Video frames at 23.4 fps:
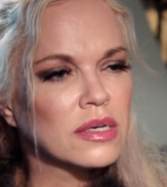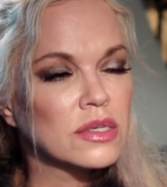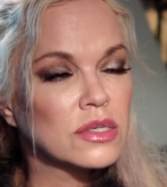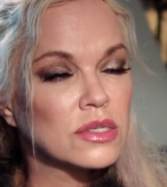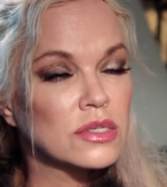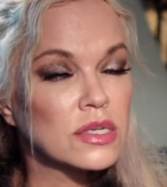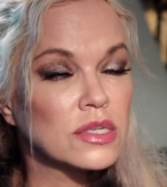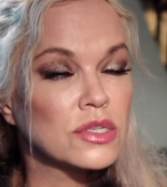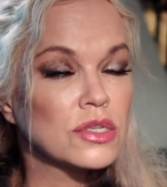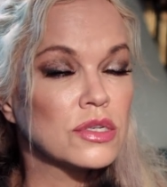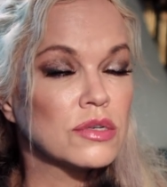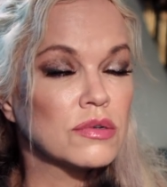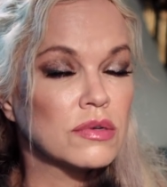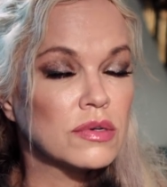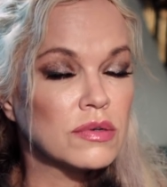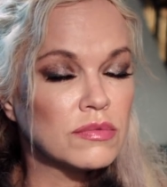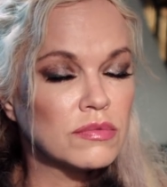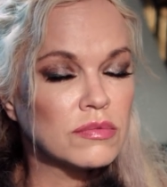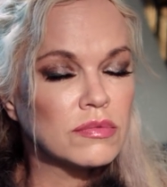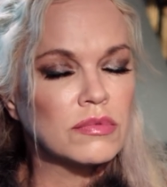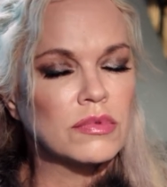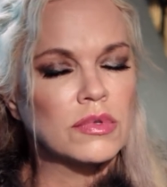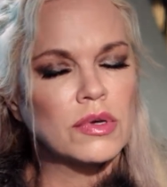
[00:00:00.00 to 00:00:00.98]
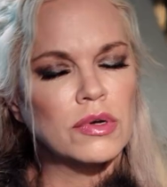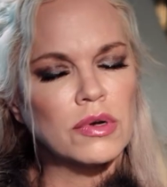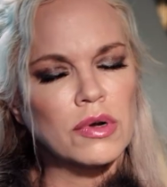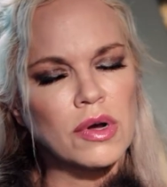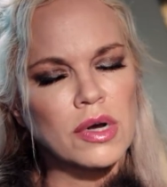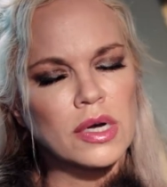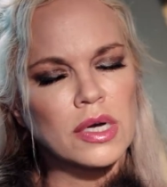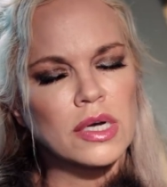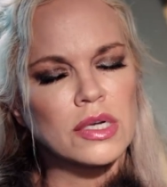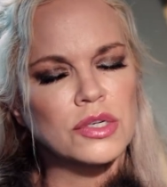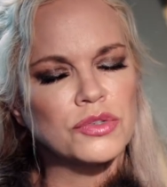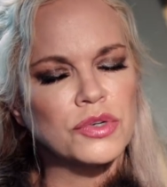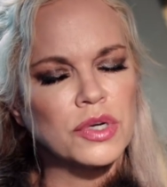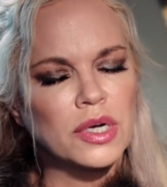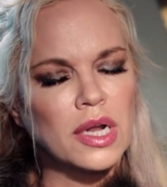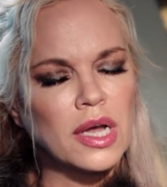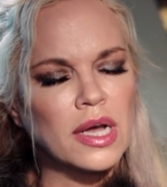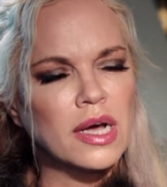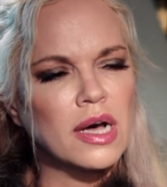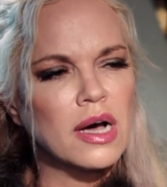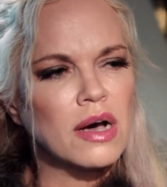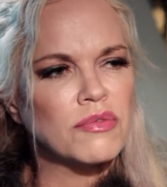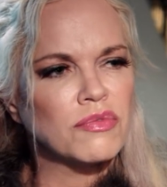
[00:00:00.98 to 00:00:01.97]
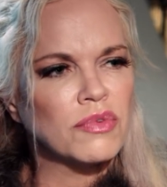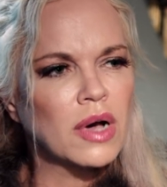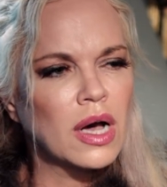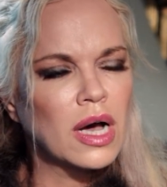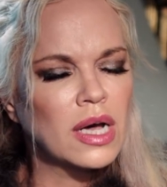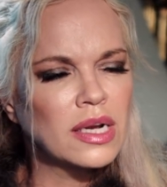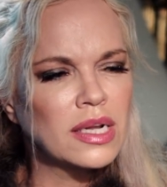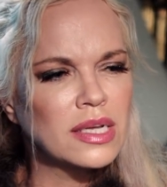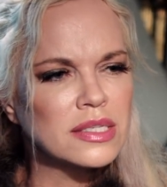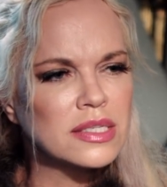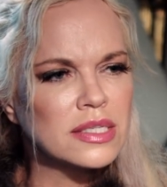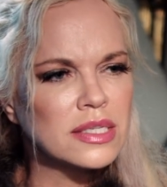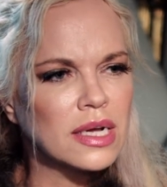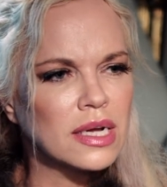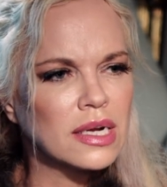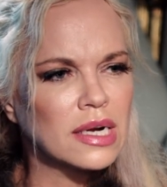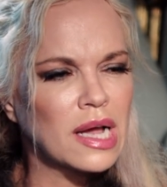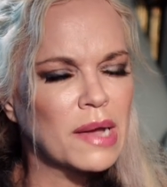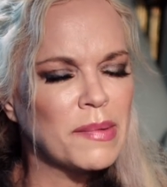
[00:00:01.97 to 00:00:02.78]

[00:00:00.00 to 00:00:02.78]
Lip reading: such a a country like Afghanistan.